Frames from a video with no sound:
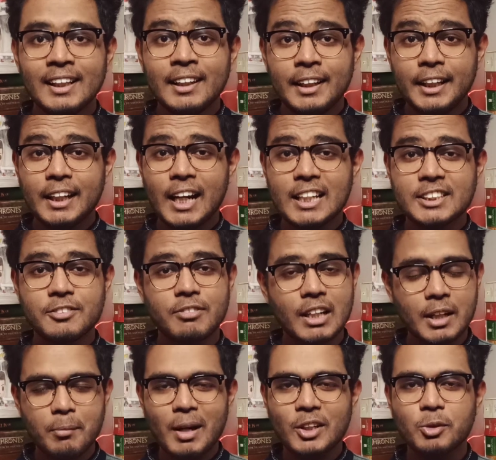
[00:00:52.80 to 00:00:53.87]
Hey guys, and
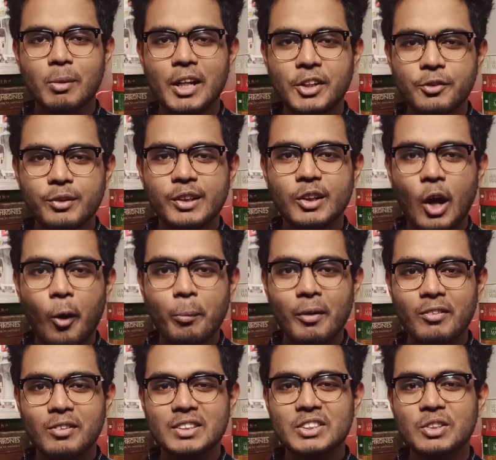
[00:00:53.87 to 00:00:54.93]
welcome back to my new video. I hope
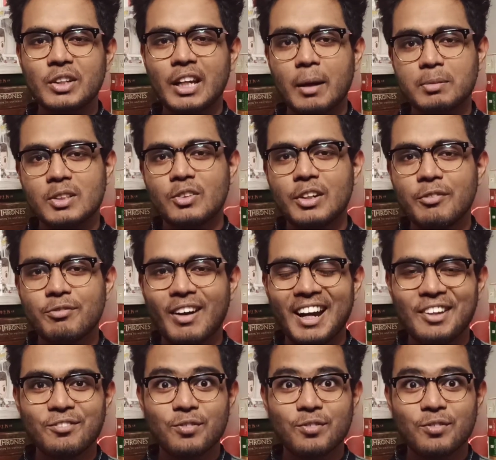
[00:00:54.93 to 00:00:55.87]
everyone's doing absolutely fine.